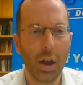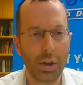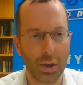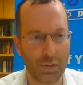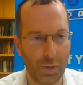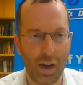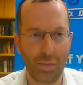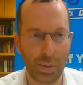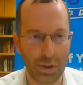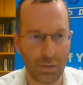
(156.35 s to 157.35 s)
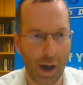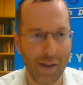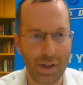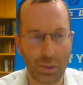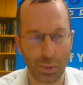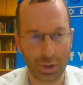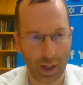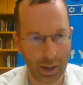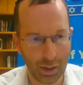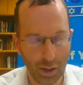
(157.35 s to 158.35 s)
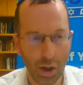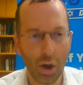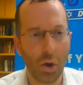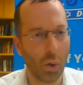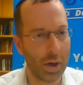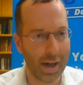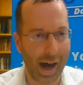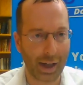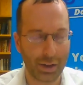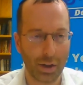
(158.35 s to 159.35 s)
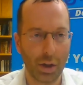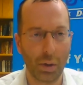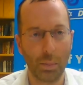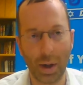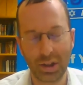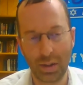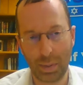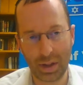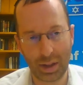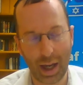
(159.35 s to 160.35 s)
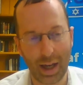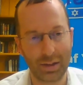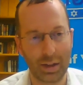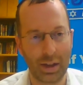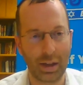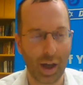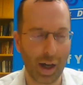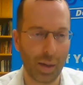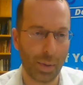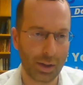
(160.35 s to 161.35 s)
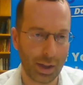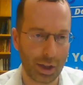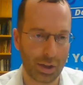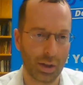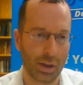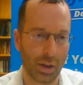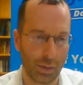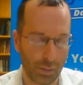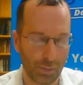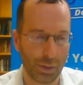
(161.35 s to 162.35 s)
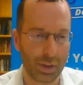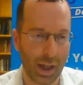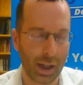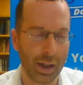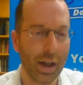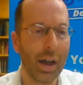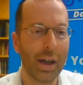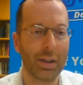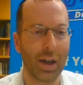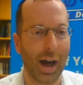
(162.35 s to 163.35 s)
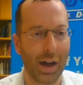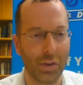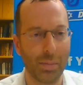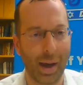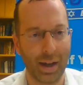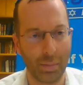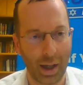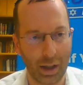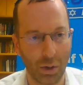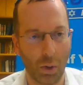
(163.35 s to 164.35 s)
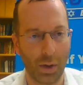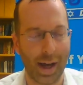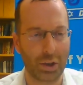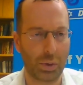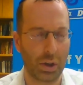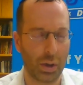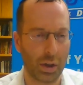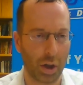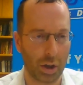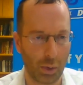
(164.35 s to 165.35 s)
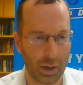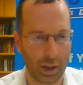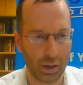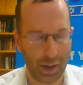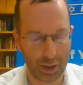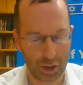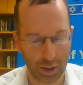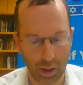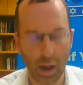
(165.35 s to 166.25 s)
Does 5 plus 5 equal 10, or not? Must it be the case that the entire partition of the full 10 is either man-made or naturally occurring elevation?